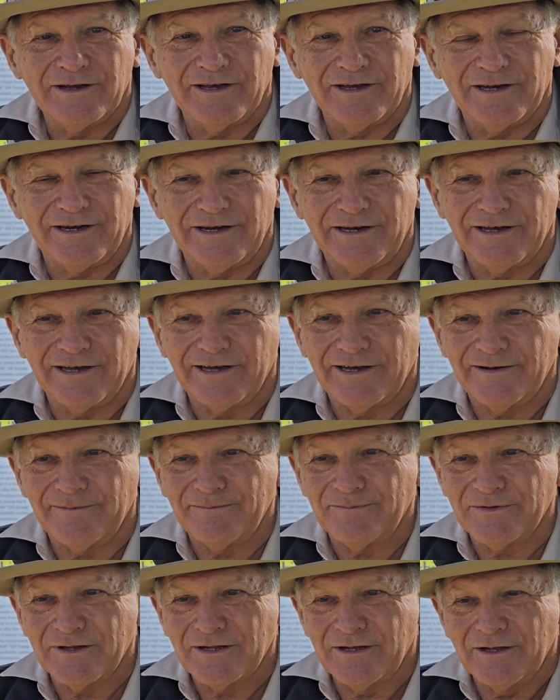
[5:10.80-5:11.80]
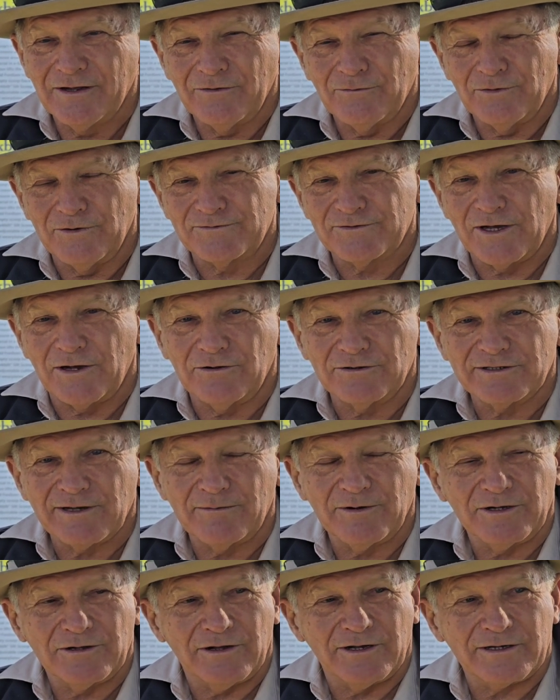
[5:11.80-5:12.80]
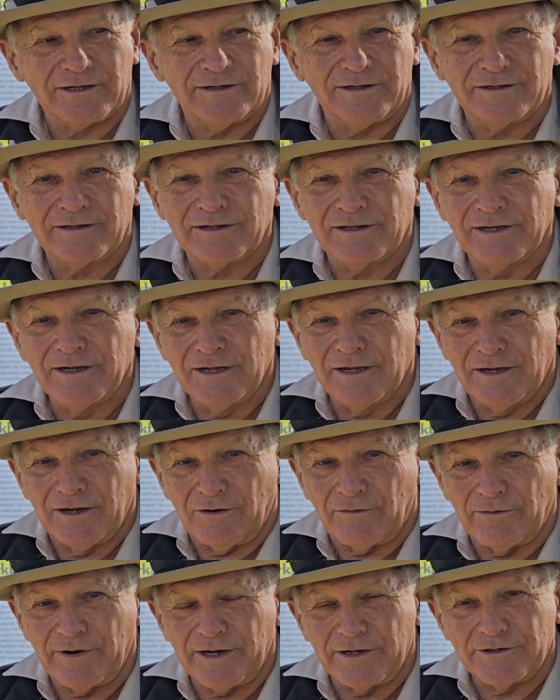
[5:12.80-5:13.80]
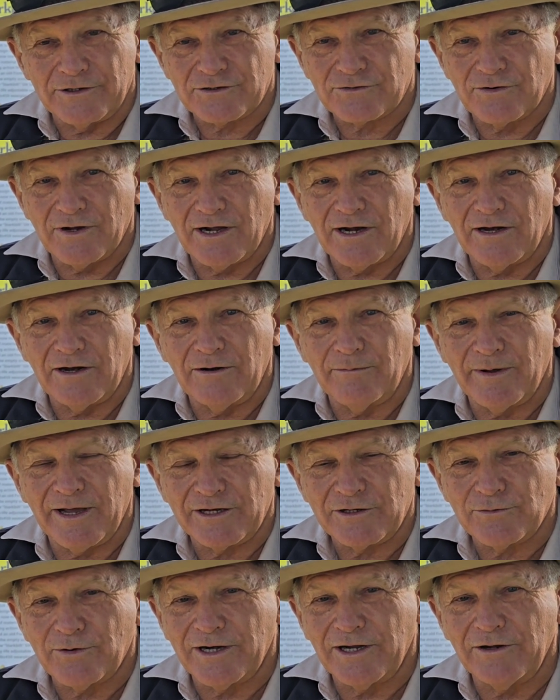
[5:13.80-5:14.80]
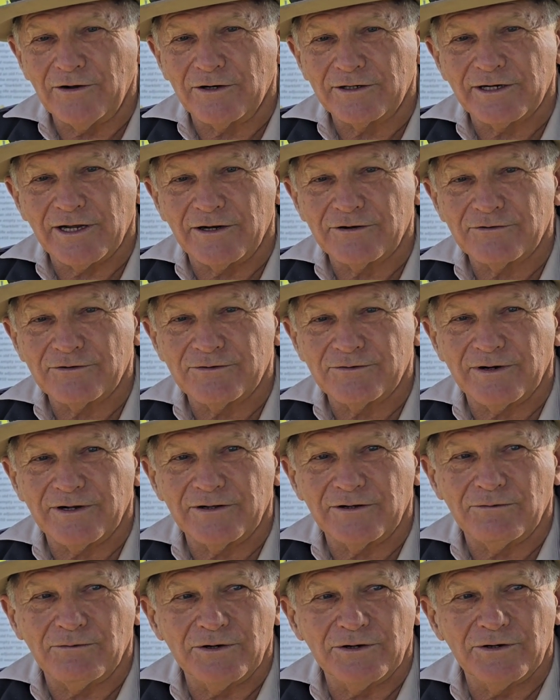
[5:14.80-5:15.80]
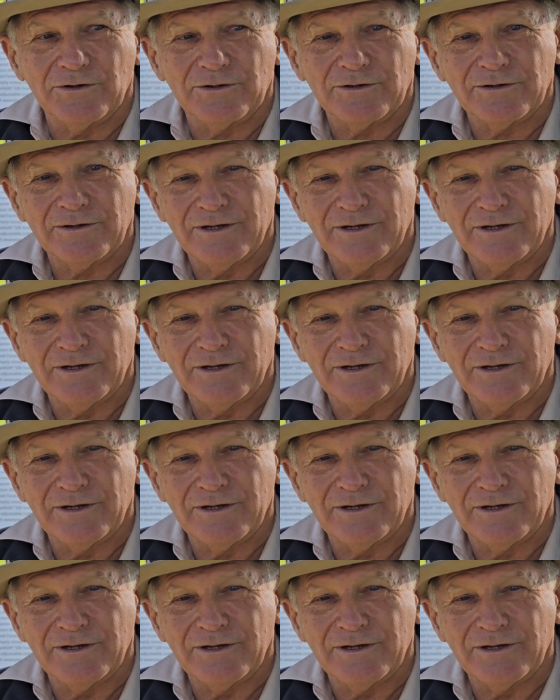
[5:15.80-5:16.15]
And we've sold something like around Australia and about 20 odd countries around the world.